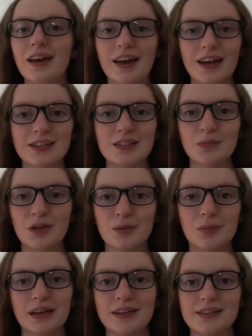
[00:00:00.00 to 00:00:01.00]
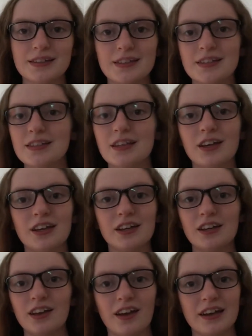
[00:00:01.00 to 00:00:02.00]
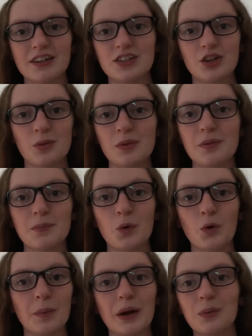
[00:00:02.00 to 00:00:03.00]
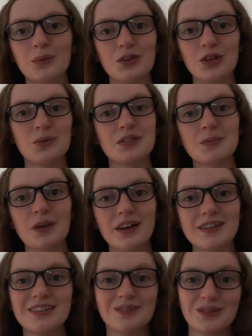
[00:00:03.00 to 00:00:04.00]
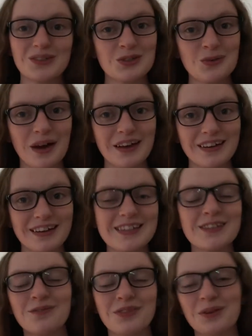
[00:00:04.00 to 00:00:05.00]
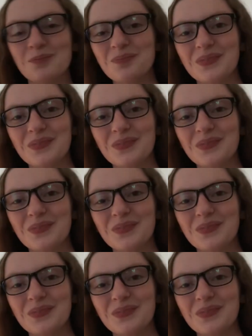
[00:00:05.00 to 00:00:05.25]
and some other places like to know a bit more about you as a person, which is quite nice of them.